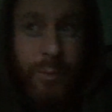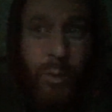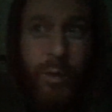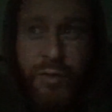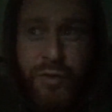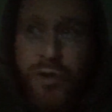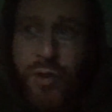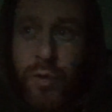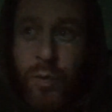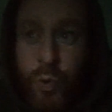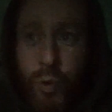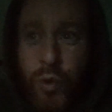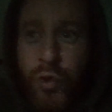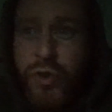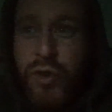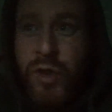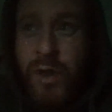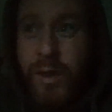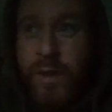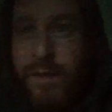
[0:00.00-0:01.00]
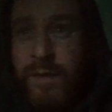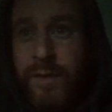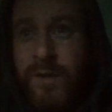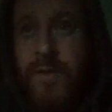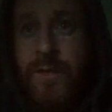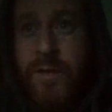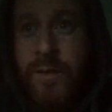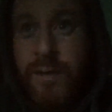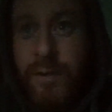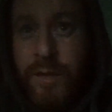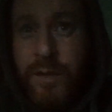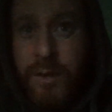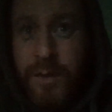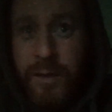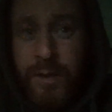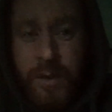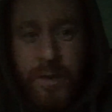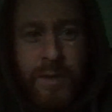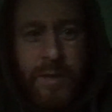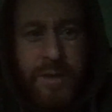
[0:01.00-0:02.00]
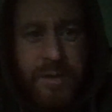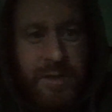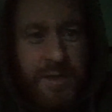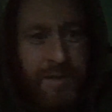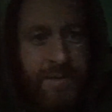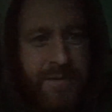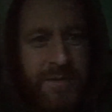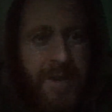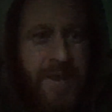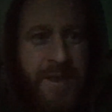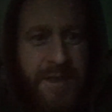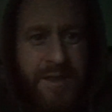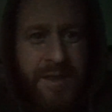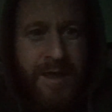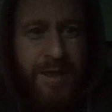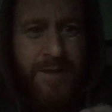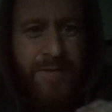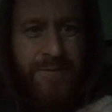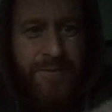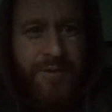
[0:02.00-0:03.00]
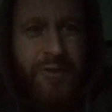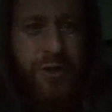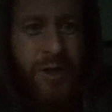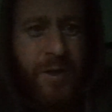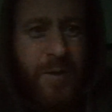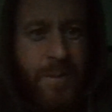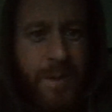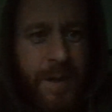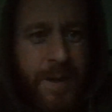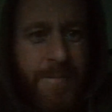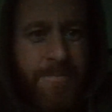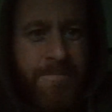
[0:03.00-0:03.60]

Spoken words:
watching the water, see if there's any signs of fish anyway.